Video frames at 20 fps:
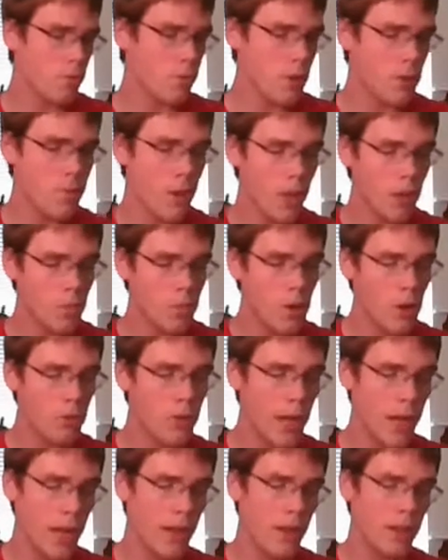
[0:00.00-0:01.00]
Free battle
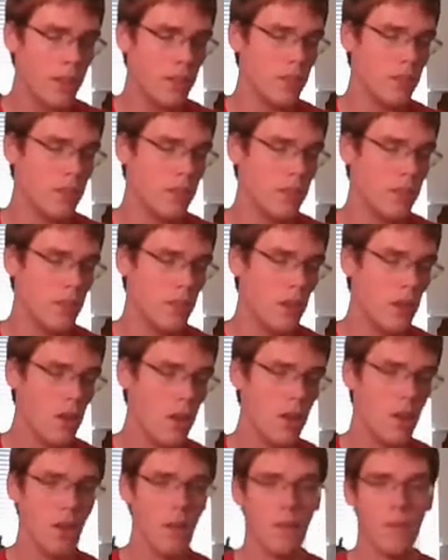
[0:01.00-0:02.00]
mode has
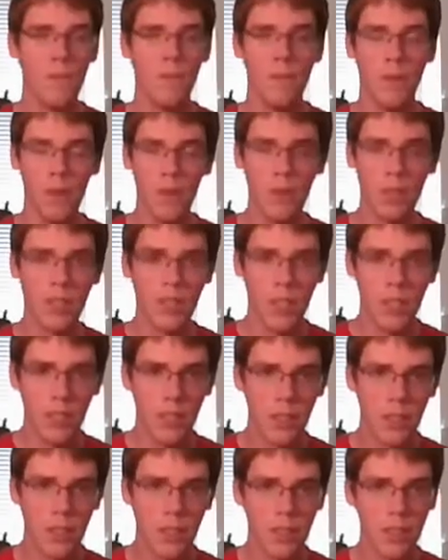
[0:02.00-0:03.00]

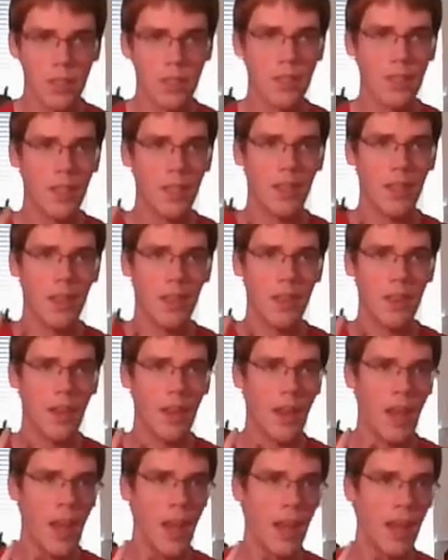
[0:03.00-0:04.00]
versus,
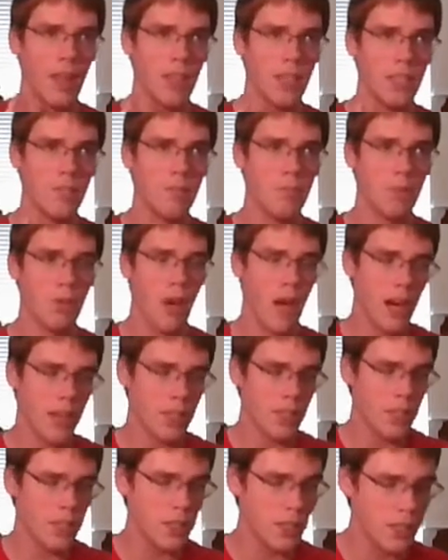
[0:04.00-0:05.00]
has
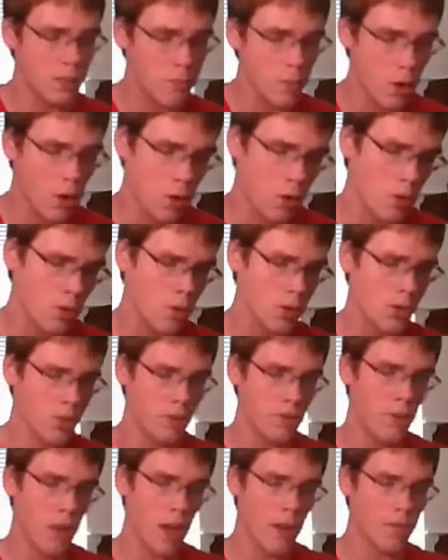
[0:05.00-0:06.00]
practice mode,
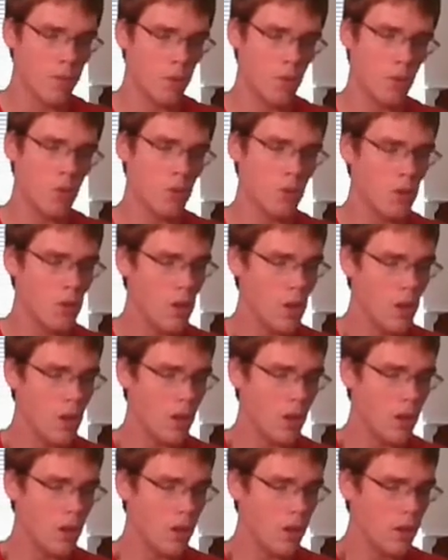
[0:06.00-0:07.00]
survival,
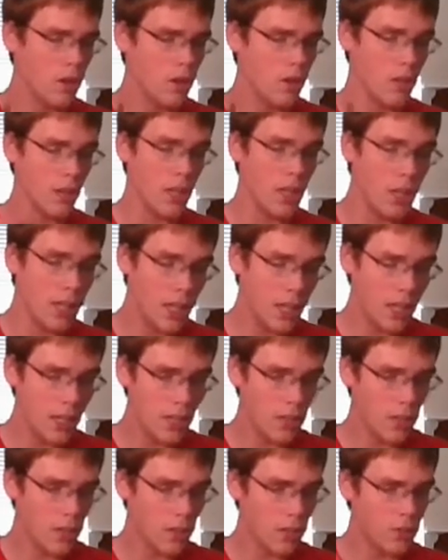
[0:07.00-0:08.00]

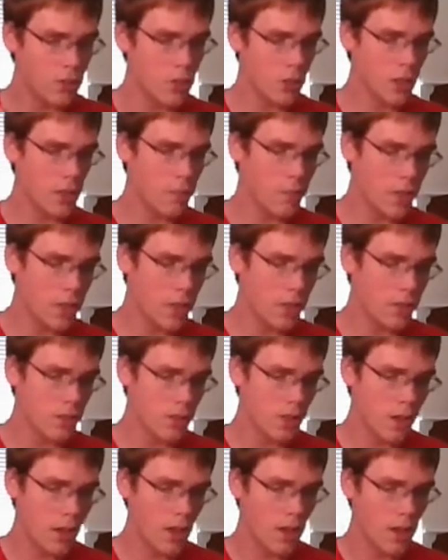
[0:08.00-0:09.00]
league,
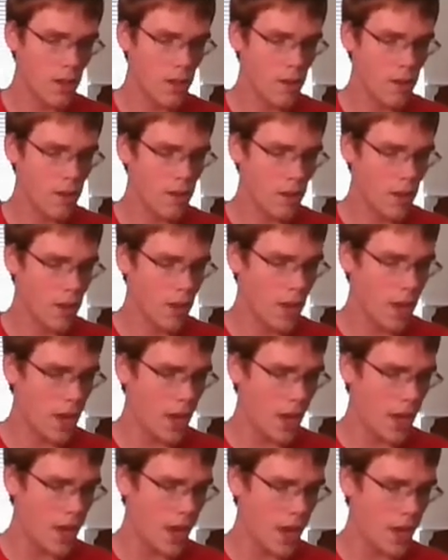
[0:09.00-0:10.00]
tournament,
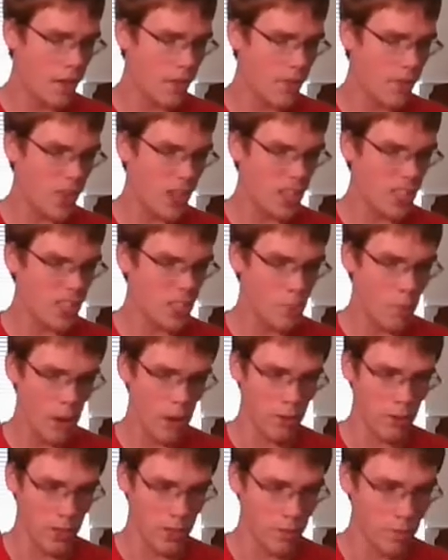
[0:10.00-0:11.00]
and that's
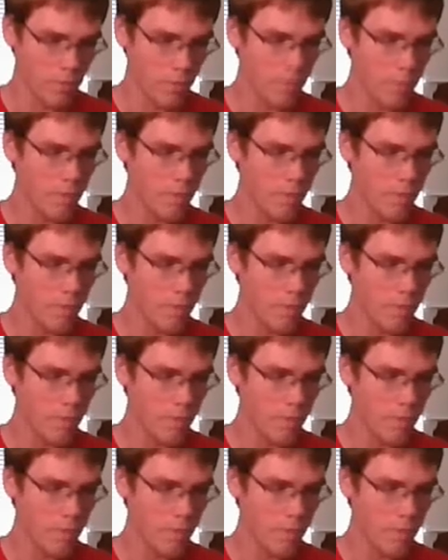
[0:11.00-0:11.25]
about it.